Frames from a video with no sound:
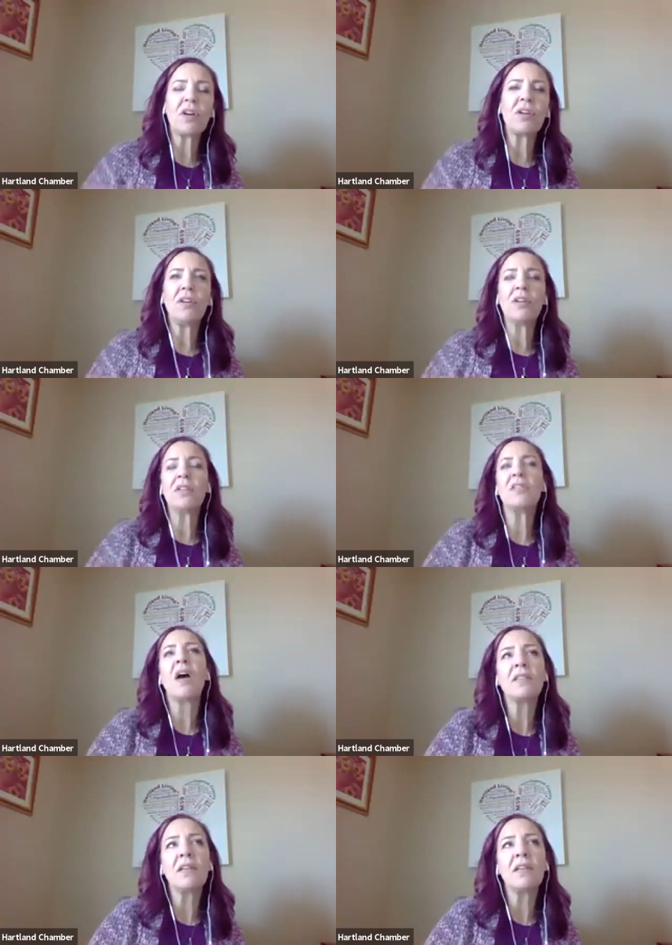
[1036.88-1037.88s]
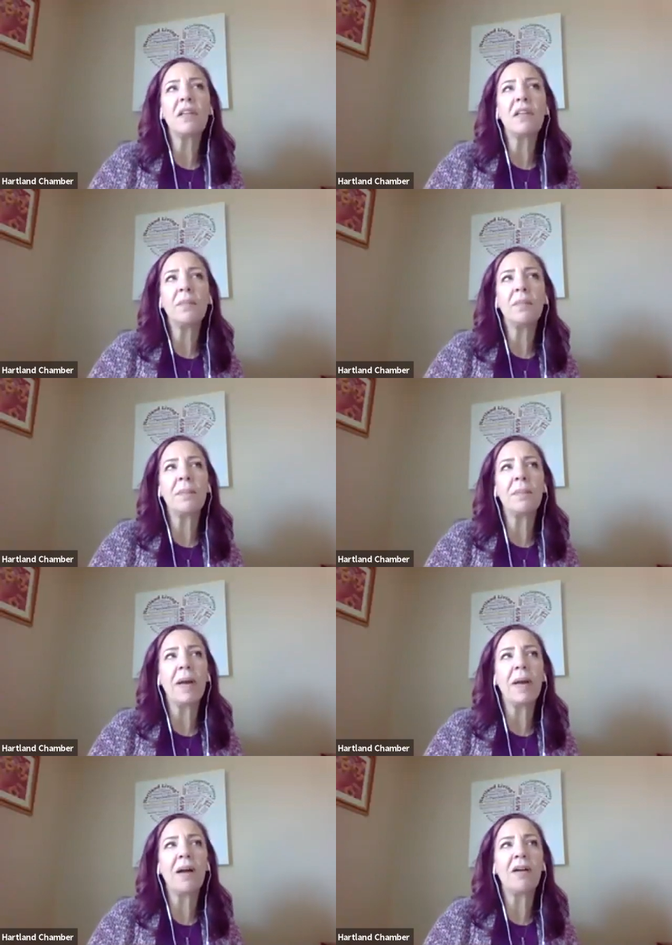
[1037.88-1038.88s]
you had talked a little bit
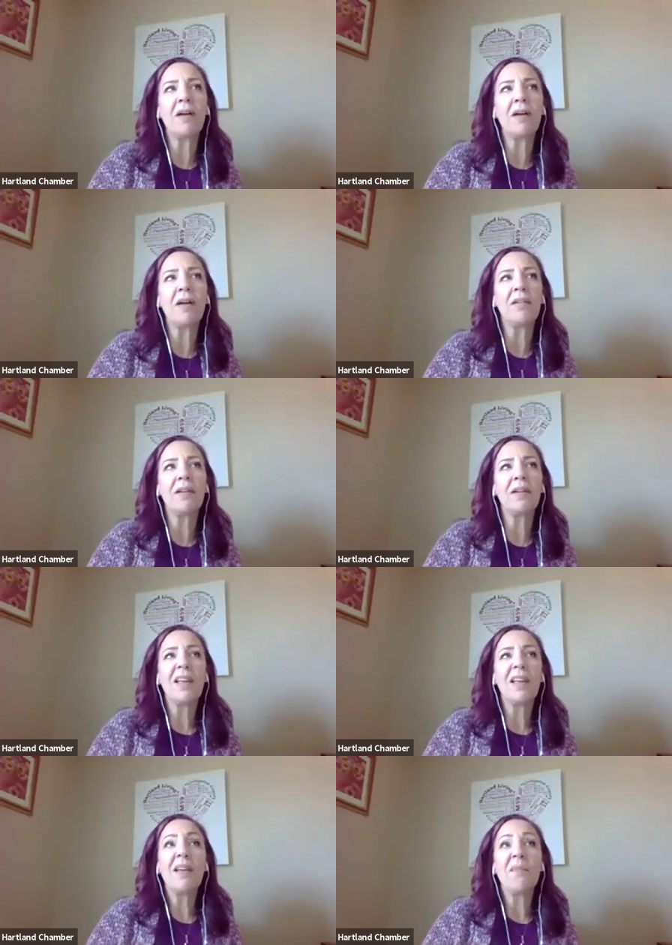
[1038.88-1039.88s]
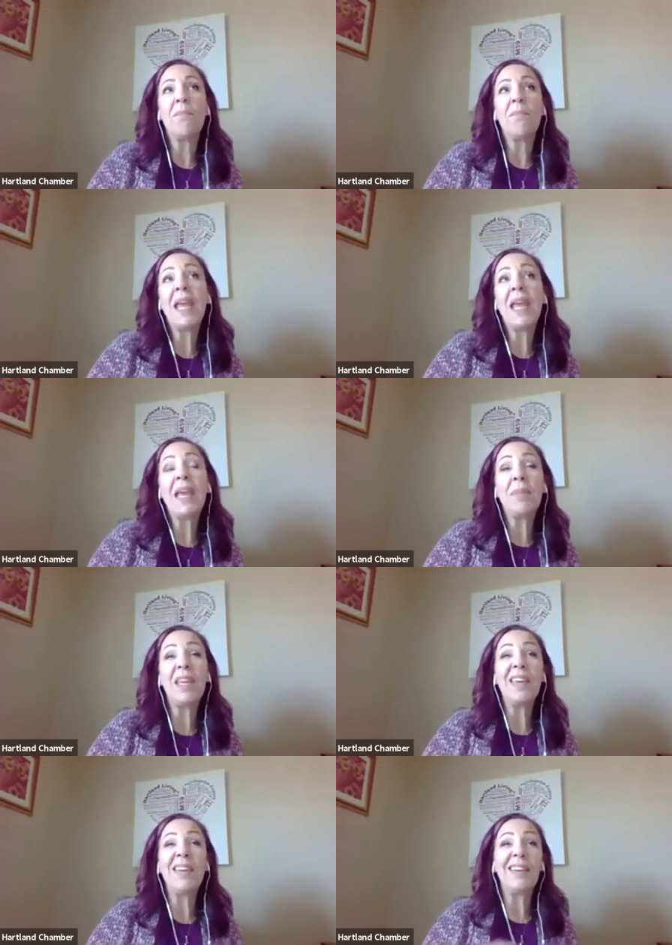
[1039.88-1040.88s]
about
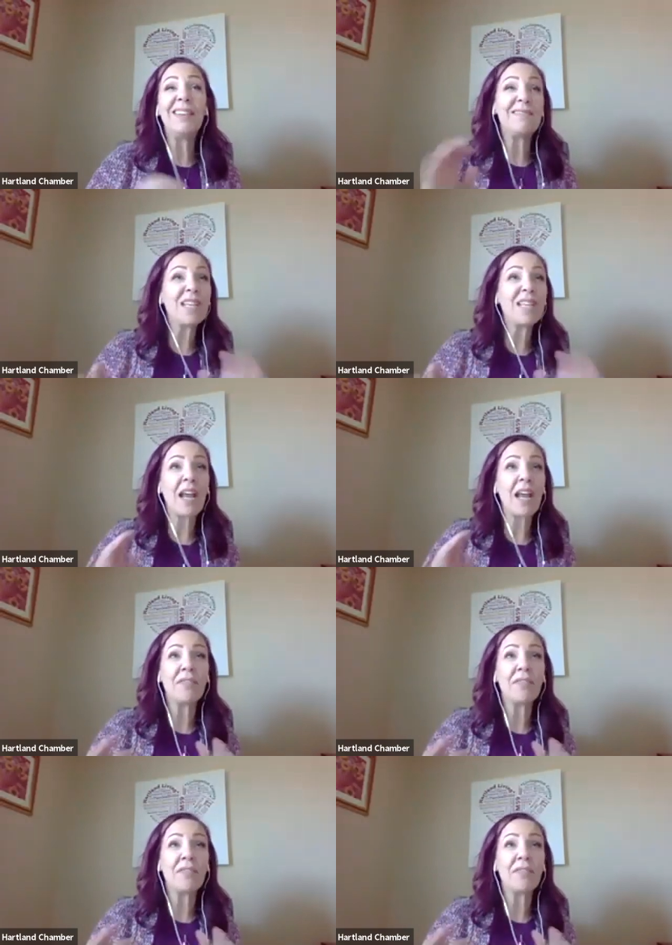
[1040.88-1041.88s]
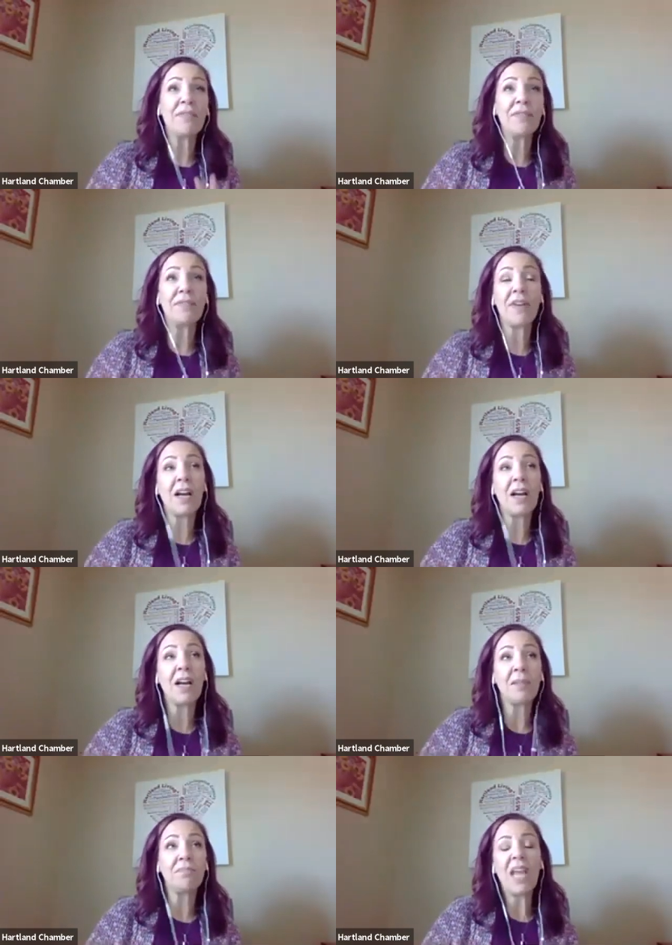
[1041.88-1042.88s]
maybe kind of
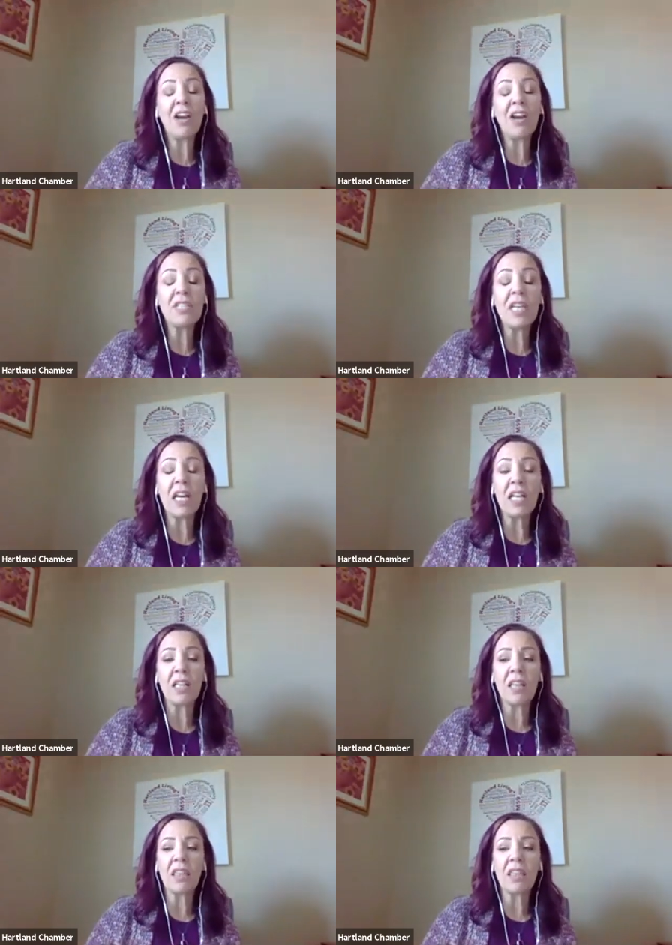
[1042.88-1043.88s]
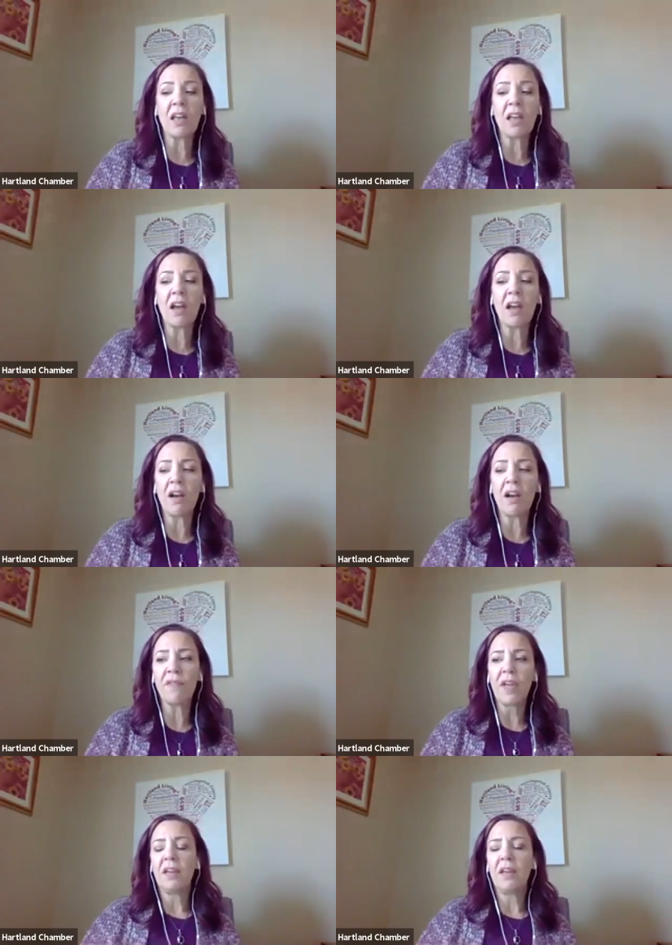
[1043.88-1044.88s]
entertaining the thought
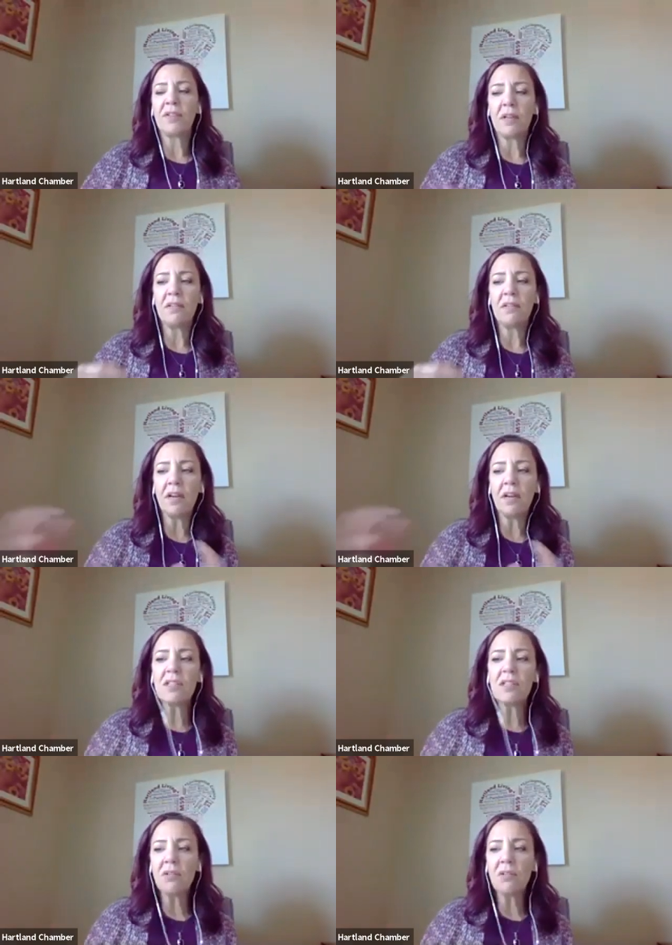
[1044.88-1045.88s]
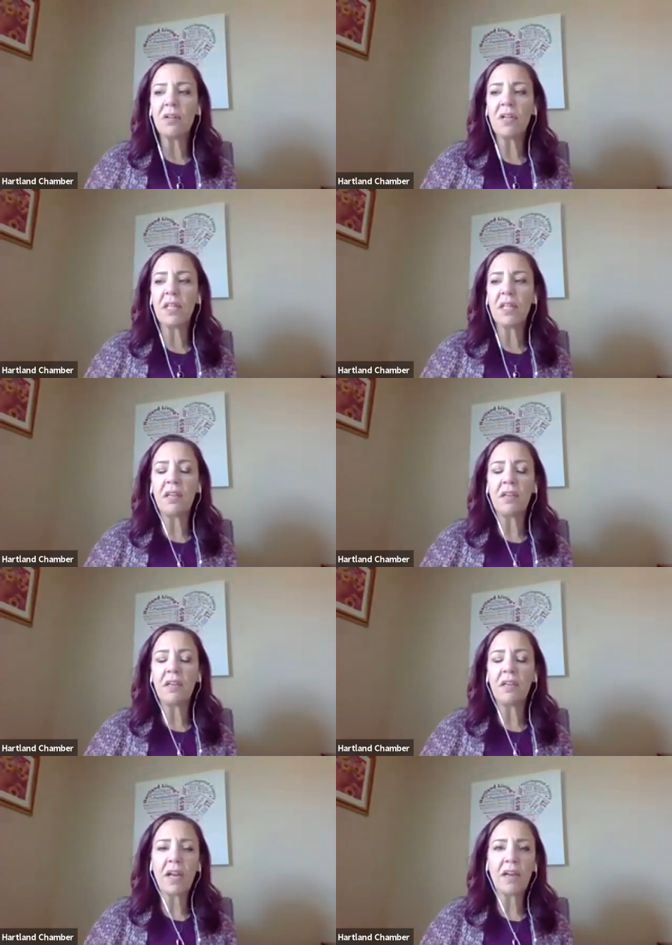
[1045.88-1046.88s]
of you're in
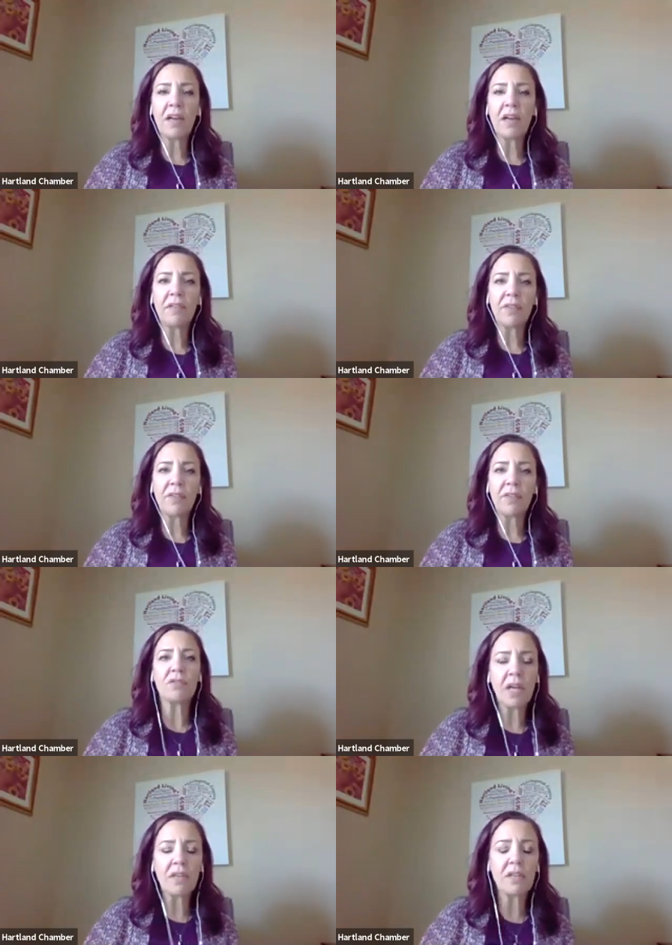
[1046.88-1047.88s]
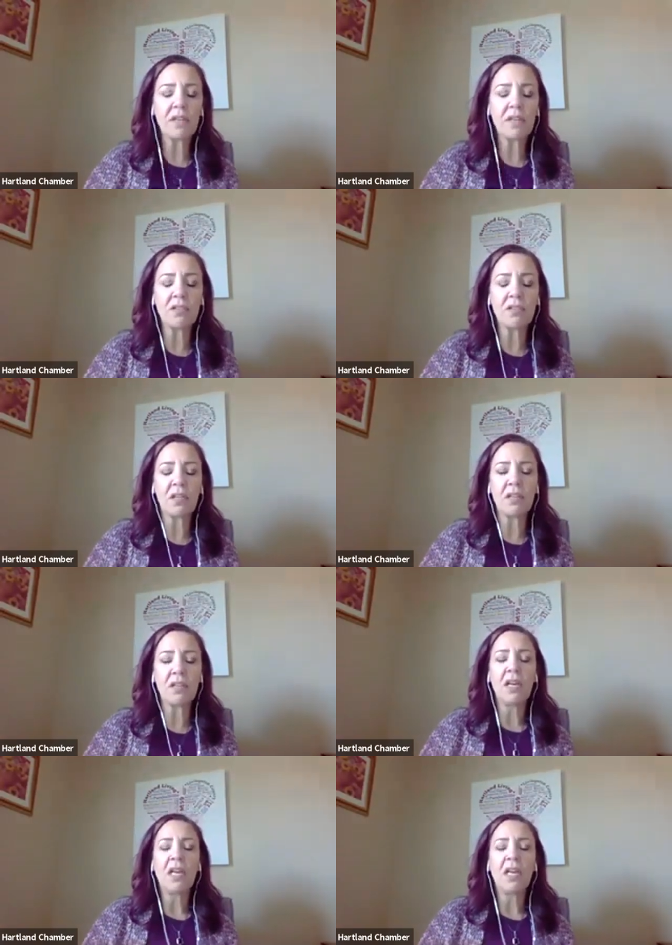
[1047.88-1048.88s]
school and then you're having virtual
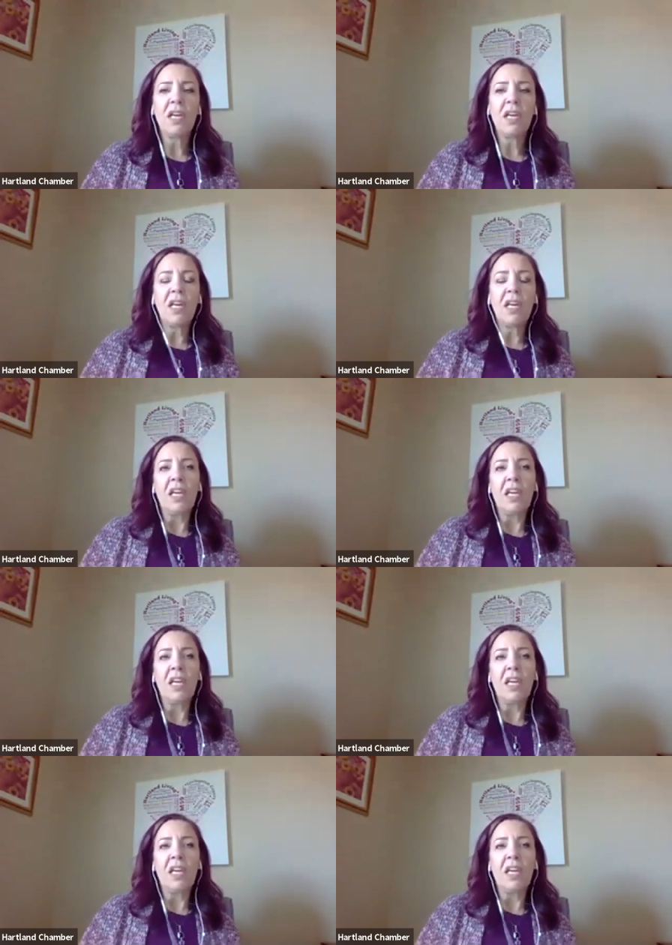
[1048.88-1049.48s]
education,